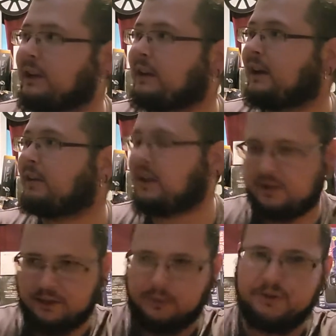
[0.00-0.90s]
it down,
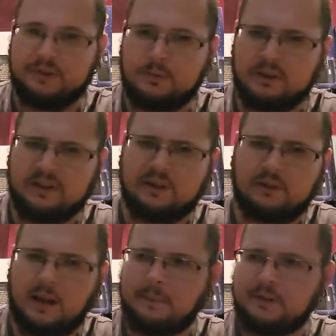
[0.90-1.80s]
as well as Super
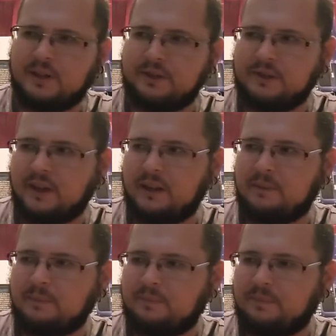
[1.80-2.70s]
Nintendo games, because like
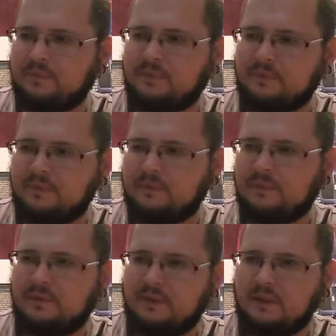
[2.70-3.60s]

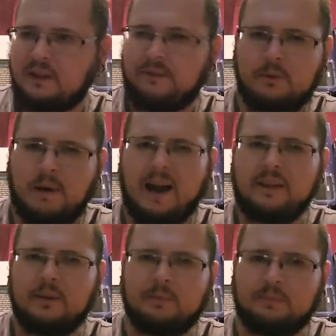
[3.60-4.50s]
if you buy
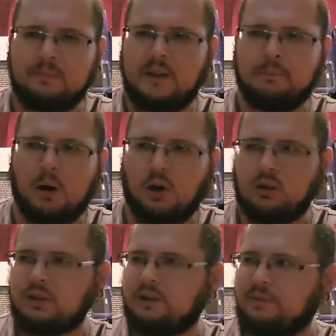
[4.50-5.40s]
them in
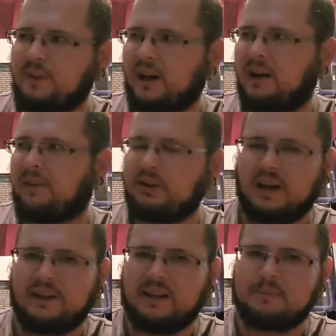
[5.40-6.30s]
bulk, they're
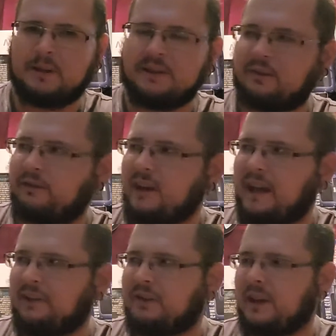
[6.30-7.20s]
not that expensive,
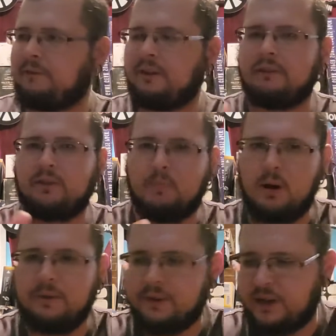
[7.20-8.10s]
and they fit for
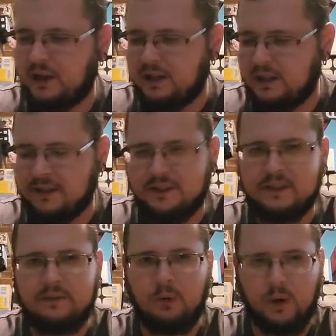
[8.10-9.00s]
both
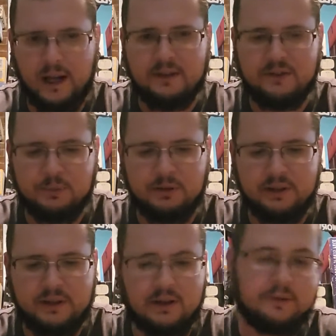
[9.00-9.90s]
N64 and Super
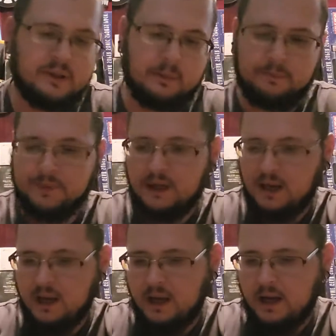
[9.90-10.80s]
Nintendo.
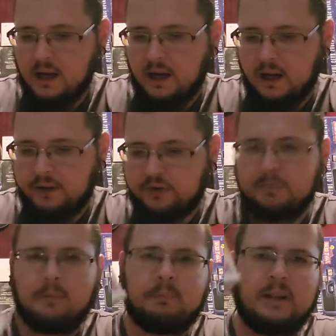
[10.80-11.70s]
So,
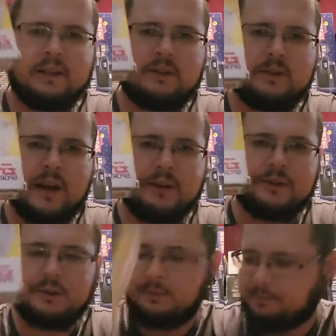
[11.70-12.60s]
Triple Play
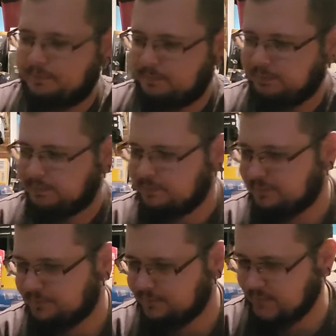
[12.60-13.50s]
2000.
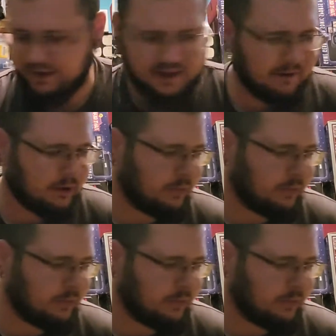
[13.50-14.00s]
I think I've